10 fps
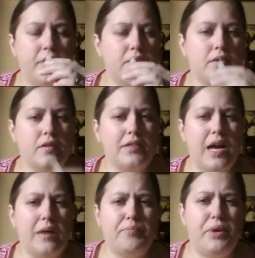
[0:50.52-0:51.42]
It's like
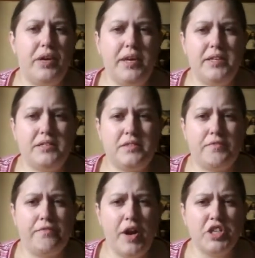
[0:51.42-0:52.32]
that, but it's
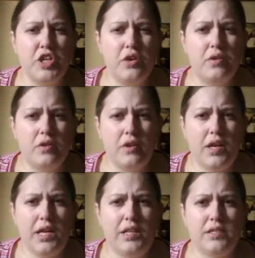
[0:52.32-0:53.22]
fresher.
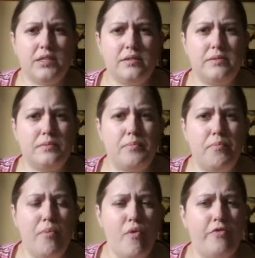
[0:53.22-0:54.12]
It's
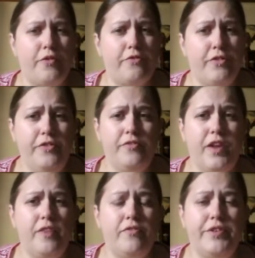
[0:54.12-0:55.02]
more of a fruit
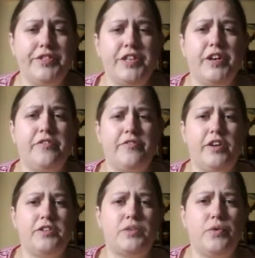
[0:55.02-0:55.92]
flavour instead of
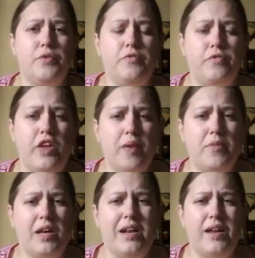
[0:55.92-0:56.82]
a sort of
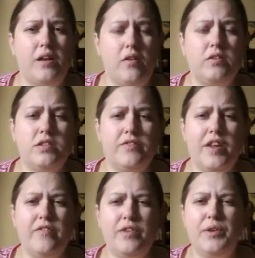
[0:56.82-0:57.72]
chemically enhanced
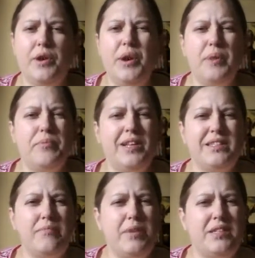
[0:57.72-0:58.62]
flavour. But
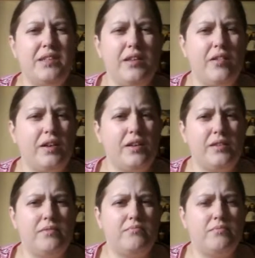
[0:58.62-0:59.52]
that's the best thing I
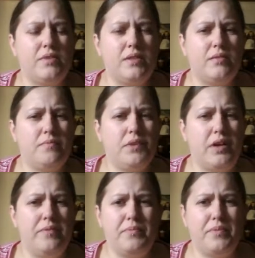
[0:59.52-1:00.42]
can
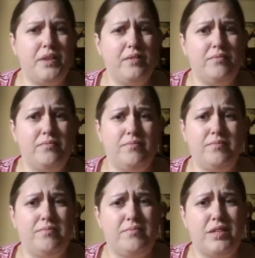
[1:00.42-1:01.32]
like
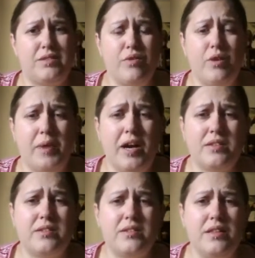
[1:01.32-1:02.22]
describe it
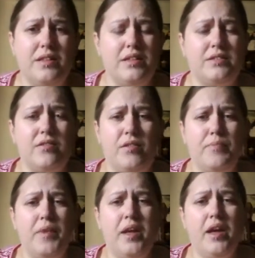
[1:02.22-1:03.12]
as at this time.